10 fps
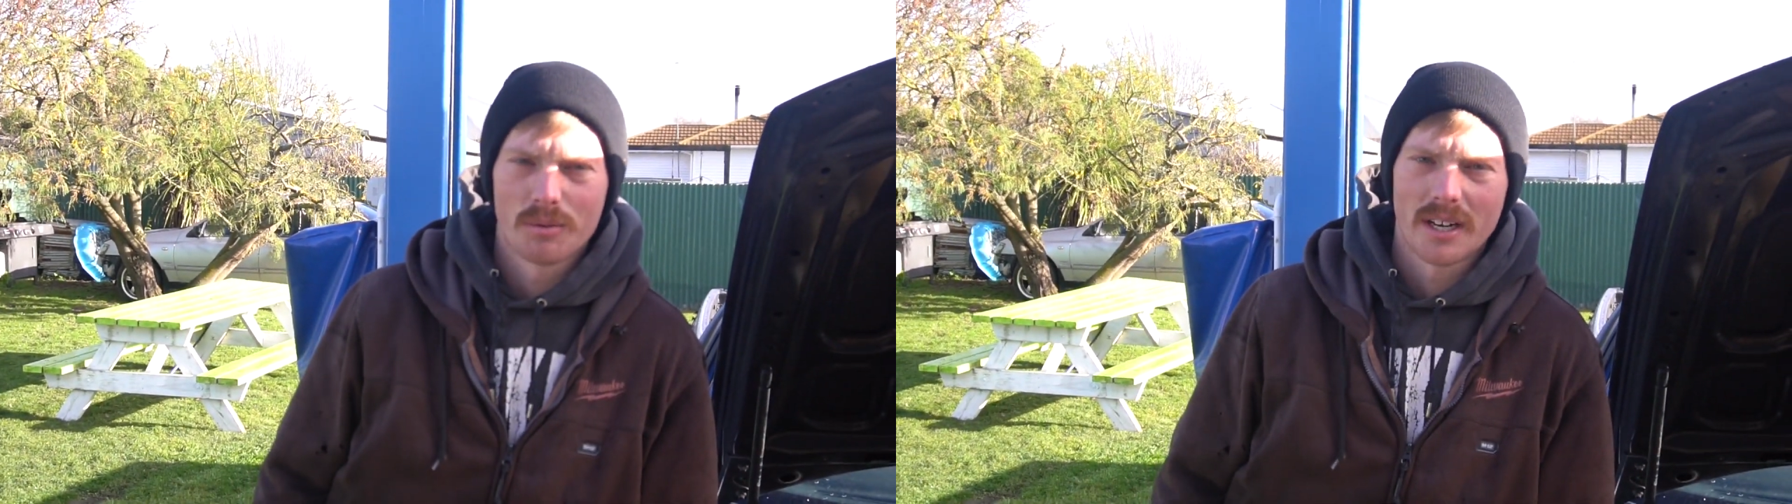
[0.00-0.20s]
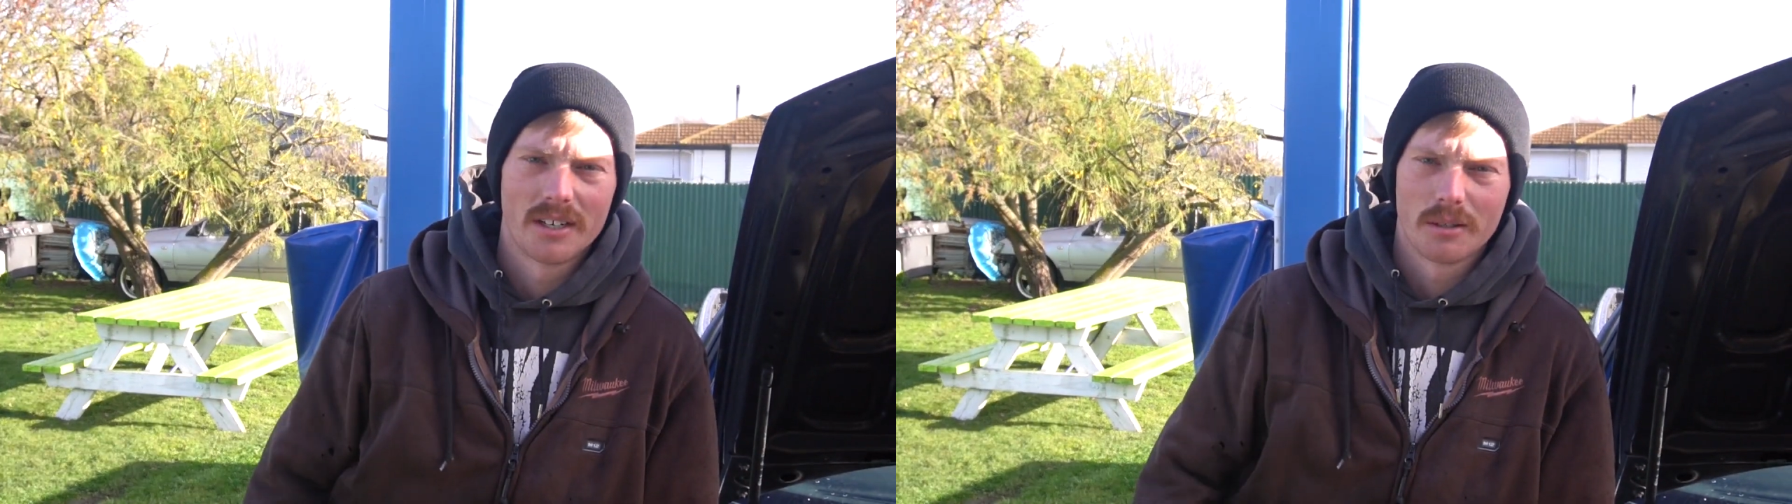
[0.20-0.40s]

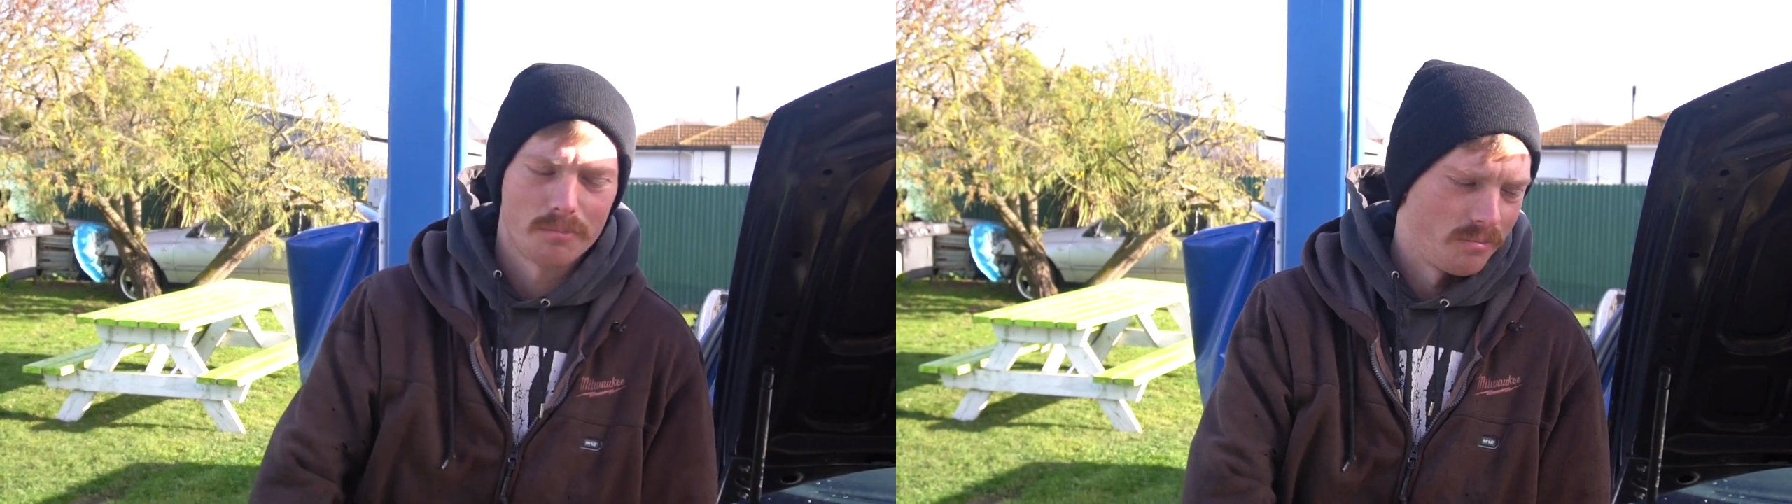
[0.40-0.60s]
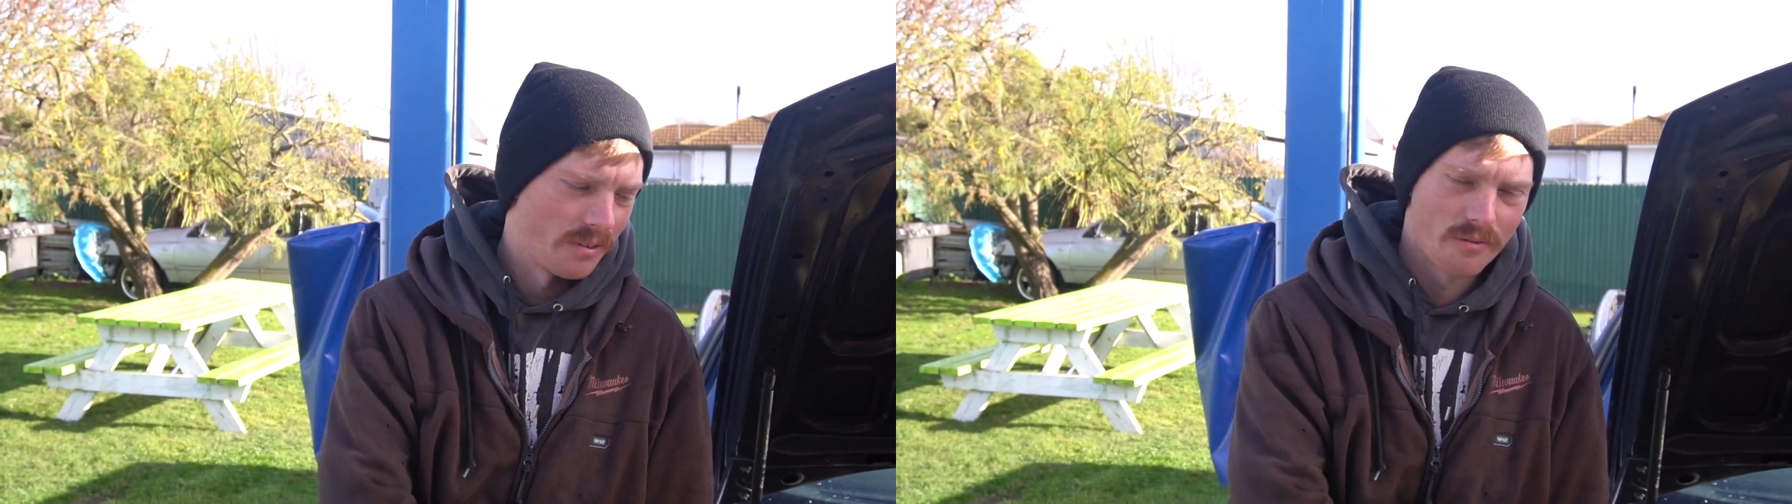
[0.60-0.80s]
tell you
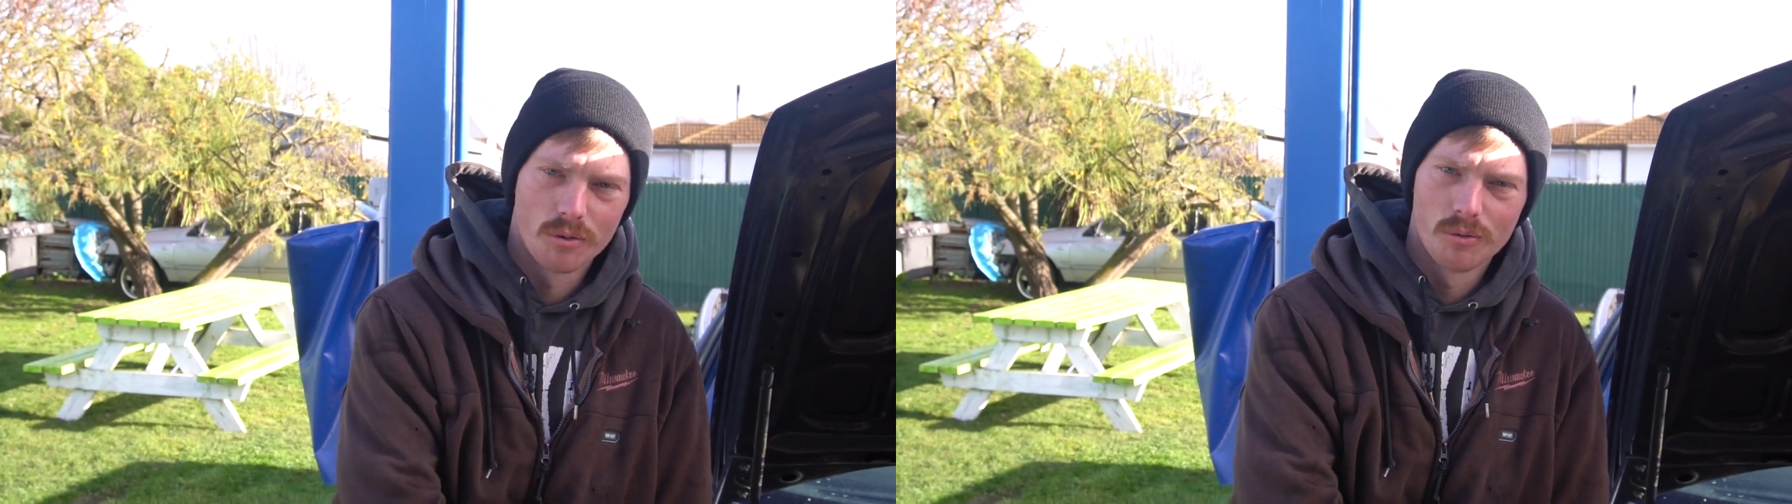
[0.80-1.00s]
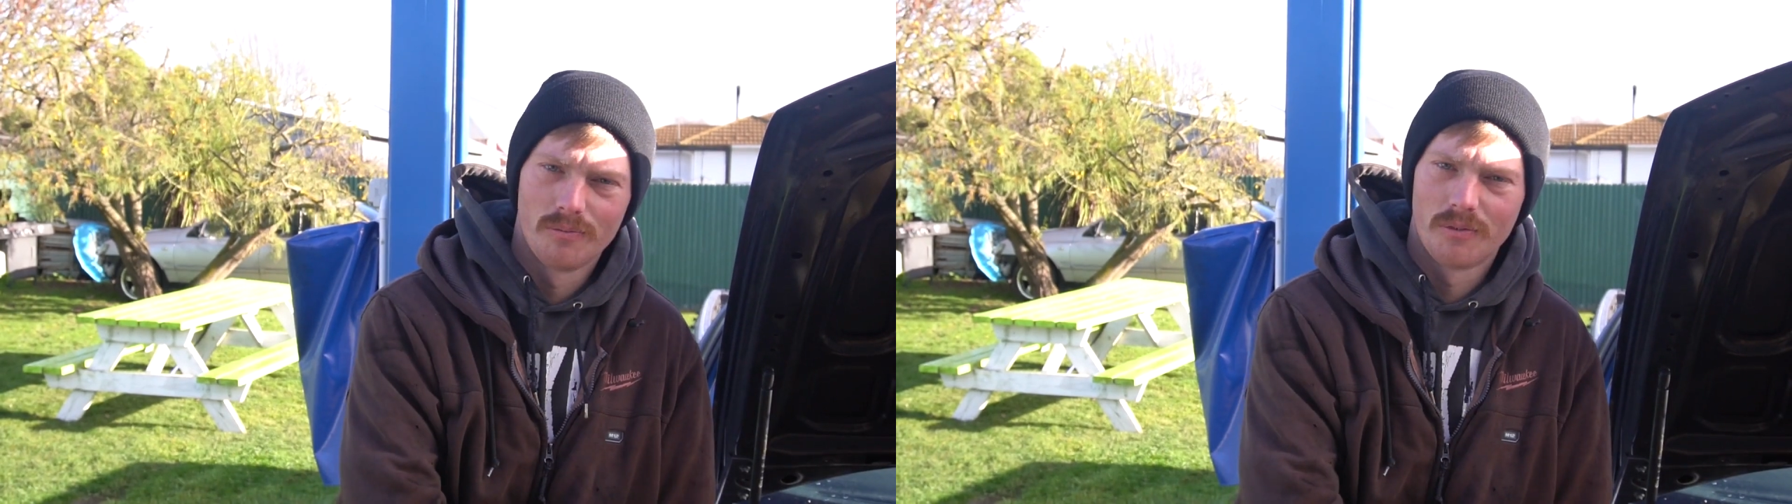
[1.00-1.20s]
the
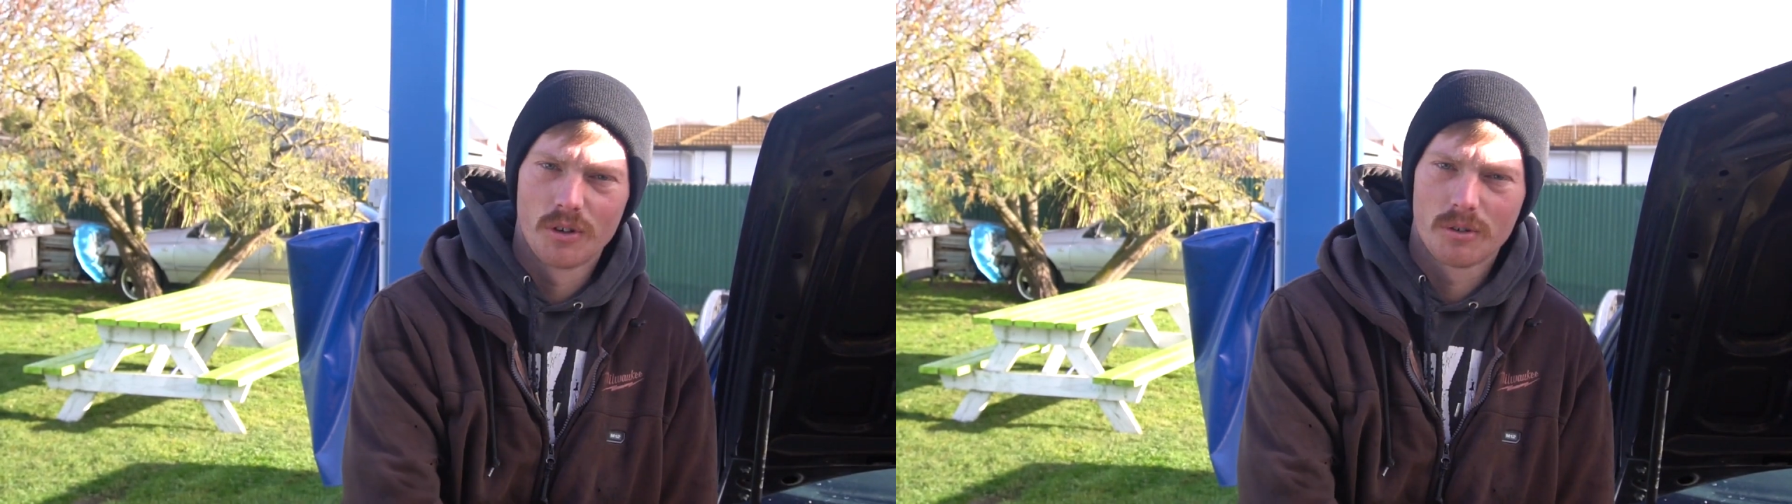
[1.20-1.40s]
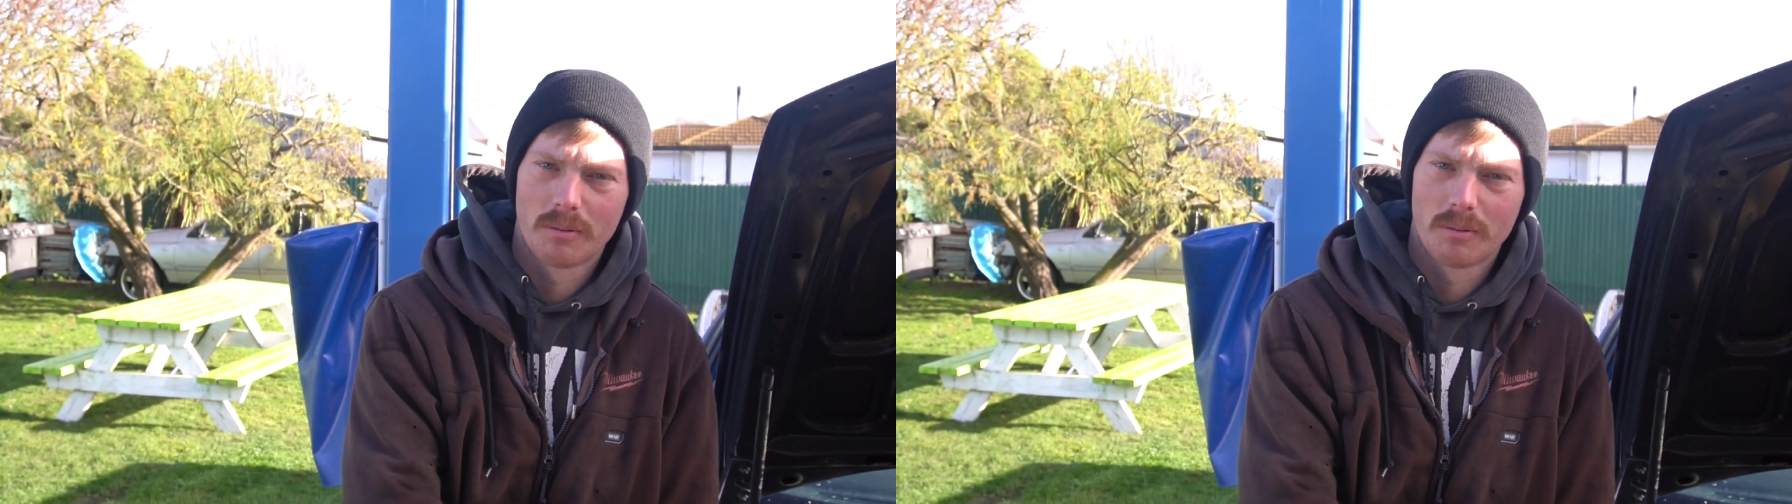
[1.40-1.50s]
full future